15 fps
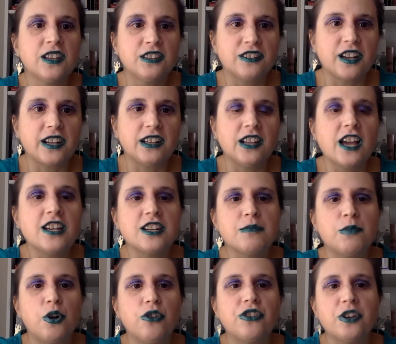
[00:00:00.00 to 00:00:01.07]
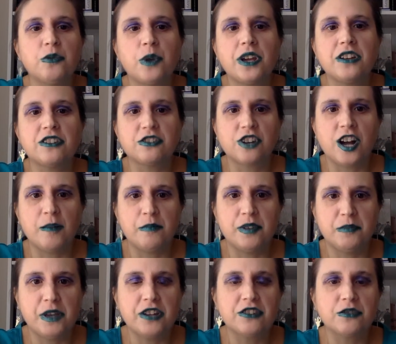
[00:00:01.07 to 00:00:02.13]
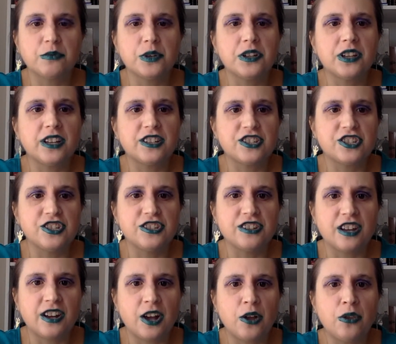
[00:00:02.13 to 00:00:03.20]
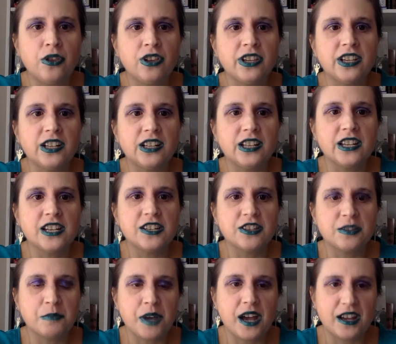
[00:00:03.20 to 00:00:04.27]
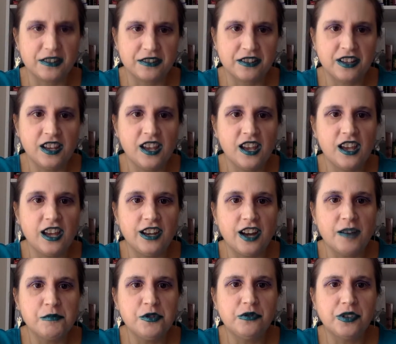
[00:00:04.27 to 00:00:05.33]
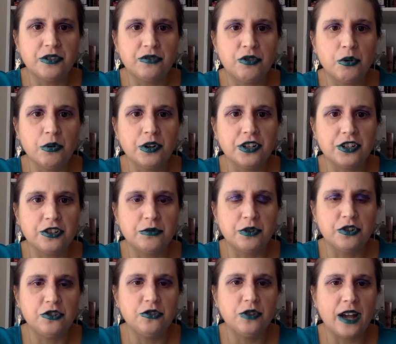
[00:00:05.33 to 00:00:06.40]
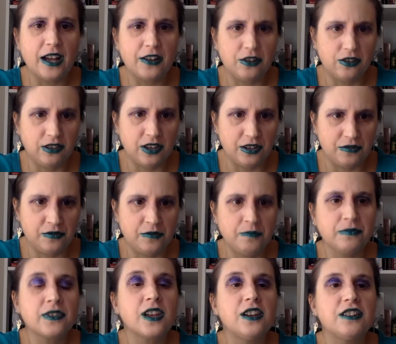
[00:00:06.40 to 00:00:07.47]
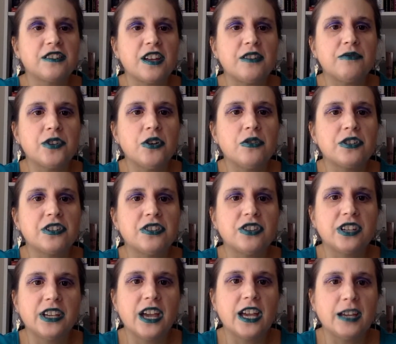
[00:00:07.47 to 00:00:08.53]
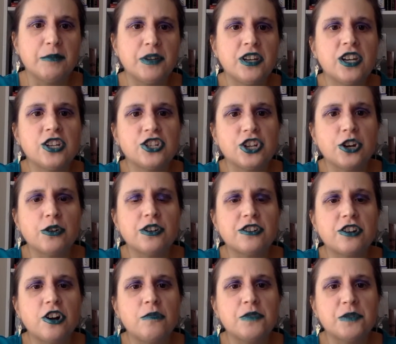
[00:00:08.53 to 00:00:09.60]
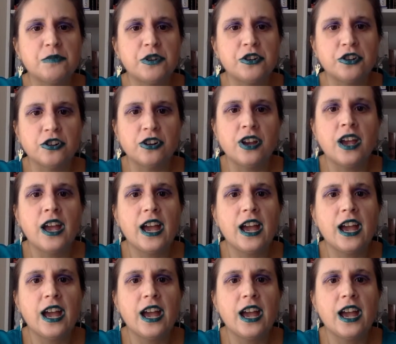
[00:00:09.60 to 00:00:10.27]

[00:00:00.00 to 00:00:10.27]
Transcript: is like a lightning bolt that wakes her up and makes her realize she's unhealthily clinging to the past and not moving forward into a new adult life. Instead of going to the game, she hurries home to put her